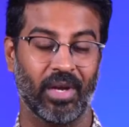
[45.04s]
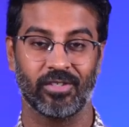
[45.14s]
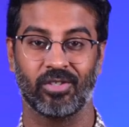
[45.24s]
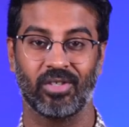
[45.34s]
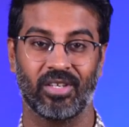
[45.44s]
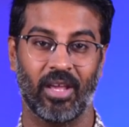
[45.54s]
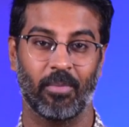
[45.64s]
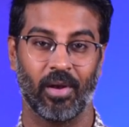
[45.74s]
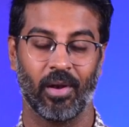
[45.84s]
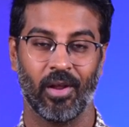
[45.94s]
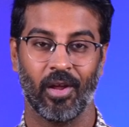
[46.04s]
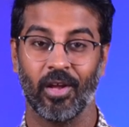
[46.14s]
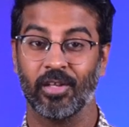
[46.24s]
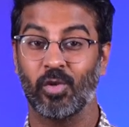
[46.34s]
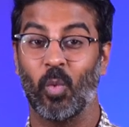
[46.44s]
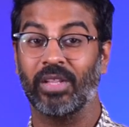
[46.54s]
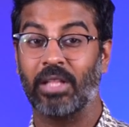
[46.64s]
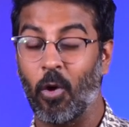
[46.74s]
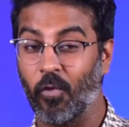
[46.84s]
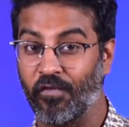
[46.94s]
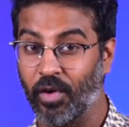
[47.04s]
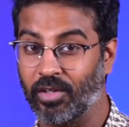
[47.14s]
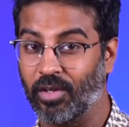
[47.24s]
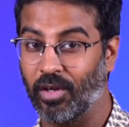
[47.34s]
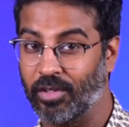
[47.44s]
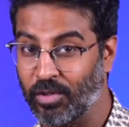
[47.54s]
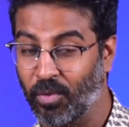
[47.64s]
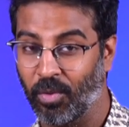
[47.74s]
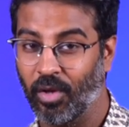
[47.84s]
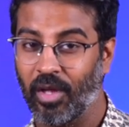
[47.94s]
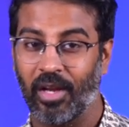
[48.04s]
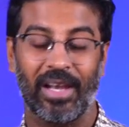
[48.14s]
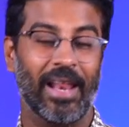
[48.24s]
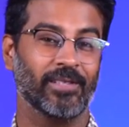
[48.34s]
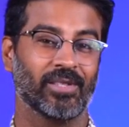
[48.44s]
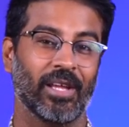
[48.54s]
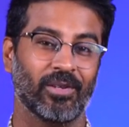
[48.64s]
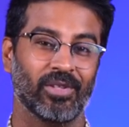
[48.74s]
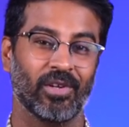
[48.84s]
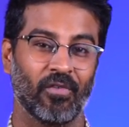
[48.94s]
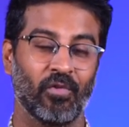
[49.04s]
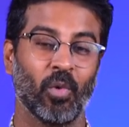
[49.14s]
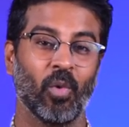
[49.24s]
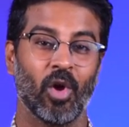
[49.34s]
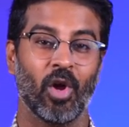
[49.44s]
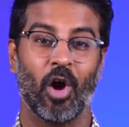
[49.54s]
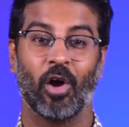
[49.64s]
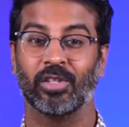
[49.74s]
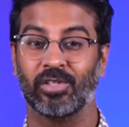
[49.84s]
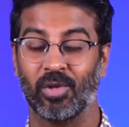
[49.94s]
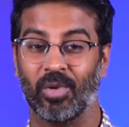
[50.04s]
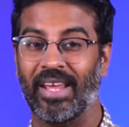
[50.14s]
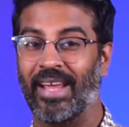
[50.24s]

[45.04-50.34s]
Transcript: brings to the table. So without further ado, let's get to the review or the Sony